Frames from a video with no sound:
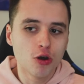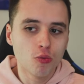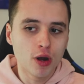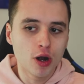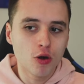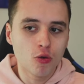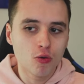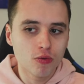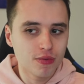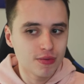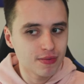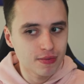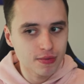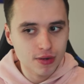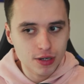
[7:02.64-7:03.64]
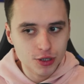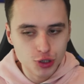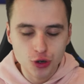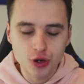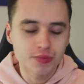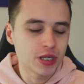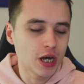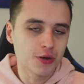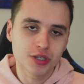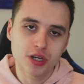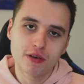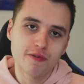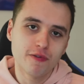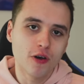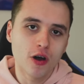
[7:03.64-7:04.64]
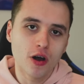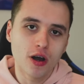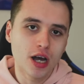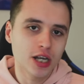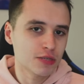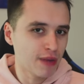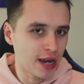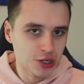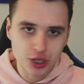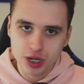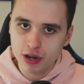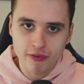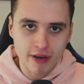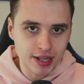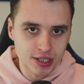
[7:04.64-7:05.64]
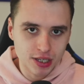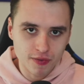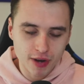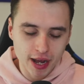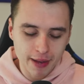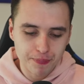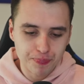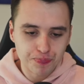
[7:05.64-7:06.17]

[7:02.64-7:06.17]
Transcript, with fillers: will shoot themselves in the foot, especially defensively.